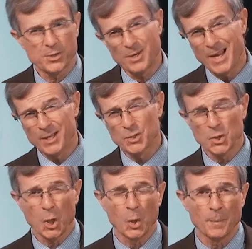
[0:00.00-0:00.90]
How
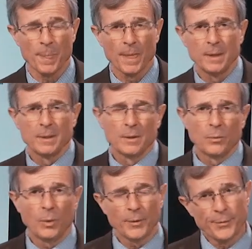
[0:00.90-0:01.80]
so?
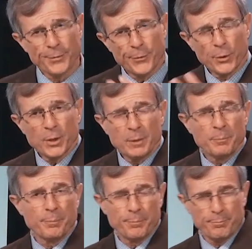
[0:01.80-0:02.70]
Well, 30
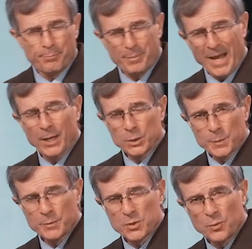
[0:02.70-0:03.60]
pounds
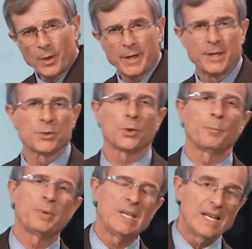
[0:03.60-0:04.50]
per square inch, or
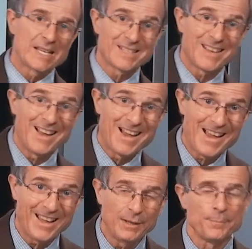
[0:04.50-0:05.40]

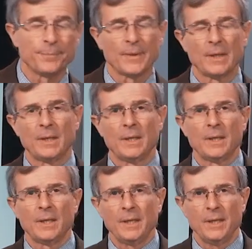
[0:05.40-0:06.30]
psi,
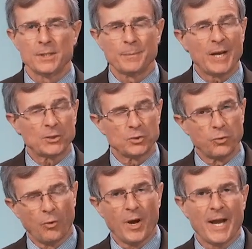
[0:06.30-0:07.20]
is about
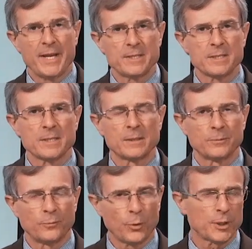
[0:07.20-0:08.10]
twice
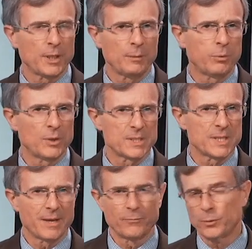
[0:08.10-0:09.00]

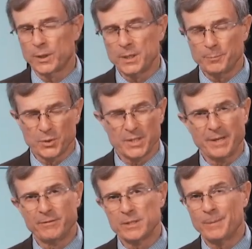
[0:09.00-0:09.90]
14.7.
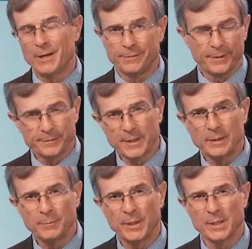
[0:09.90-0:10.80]
14.7 is about
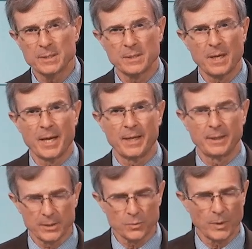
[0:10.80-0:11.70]
15 psi,
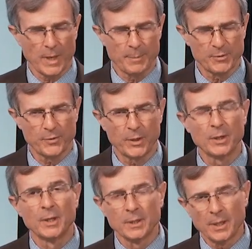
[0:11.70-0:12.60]
it's one atmosphere,
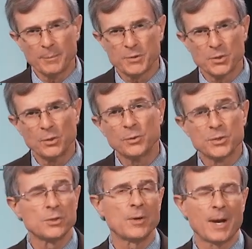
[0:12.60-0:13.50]
times 2 is
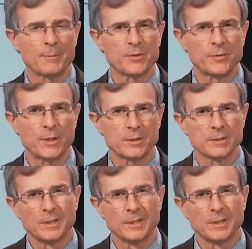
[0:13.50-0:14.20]
2 atmospheres.